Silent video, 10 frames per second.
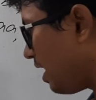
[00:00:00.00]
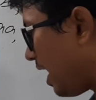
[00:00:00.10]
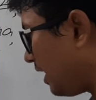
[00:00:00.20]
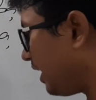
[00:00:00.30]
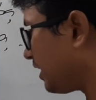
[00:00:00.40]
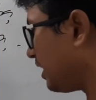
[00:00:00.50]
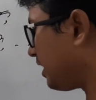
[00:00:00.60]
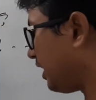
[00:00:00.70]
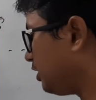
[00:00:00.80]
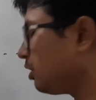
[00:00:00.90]
and I can
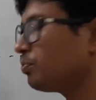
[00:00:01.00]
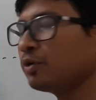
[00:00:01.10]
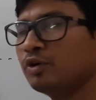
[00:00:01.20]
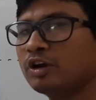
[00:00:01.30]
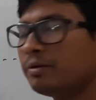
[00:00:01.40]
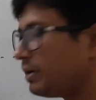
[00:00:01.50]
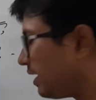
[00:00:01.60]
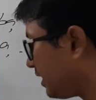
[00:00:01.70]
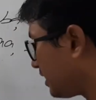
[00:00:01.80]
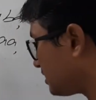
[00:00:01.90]
write a program and
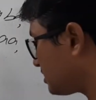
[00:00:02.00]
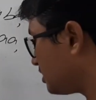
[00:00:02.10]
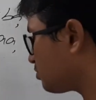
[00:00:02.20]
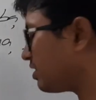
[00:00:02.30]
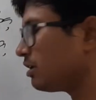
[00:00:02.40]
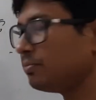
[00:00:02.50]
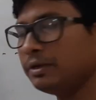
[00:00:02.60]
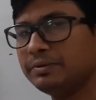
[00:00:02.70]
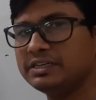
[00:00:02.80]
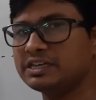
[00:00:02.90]
I can search whether
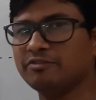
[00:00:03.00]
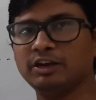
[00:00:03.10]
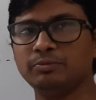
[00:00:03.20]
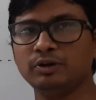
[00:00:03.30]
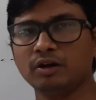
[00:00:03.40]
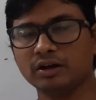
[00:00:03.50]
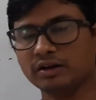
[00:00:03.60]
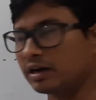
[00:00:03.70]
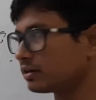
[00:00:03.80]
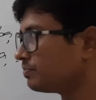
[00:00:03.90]
BB is available or
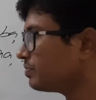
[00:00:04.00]
not.